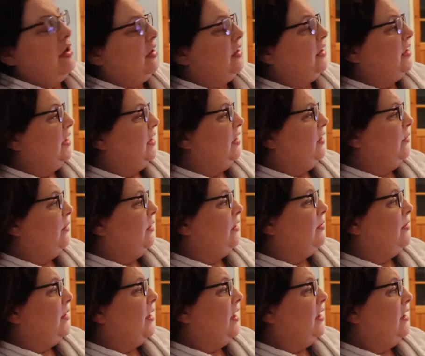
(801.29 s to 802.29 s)
I'll take you
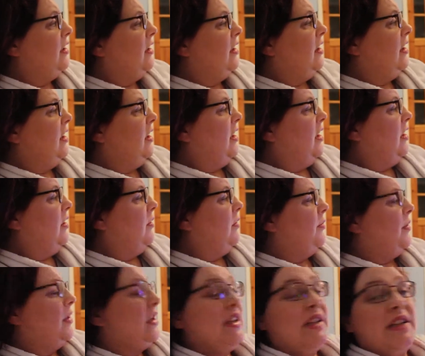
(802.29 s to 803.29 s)
with me. You
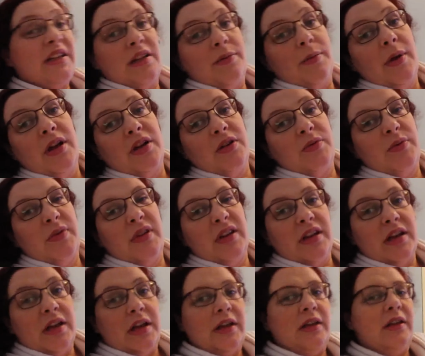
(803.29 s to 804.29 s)
won't be able to see much,
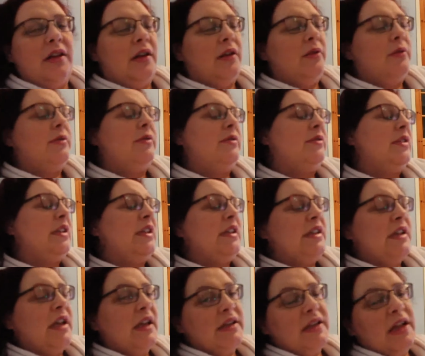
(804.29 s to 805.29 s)
but you know, at least
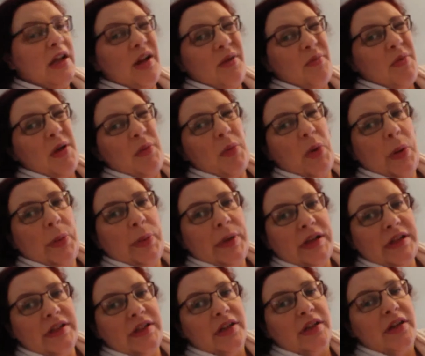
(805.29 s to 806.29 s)
to get out. I might pop
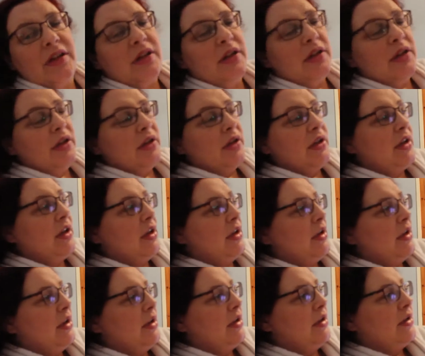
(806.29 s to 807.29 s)
into
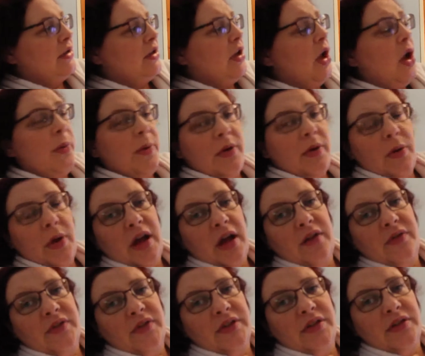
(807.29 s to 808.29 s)
to Hobby
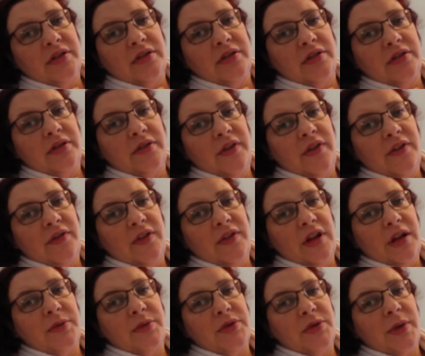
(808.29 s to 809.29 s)
Craft if I
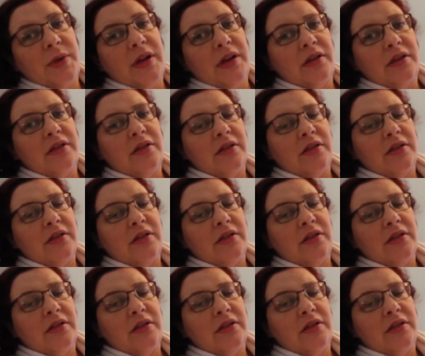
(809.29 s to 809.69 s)
feel up to it.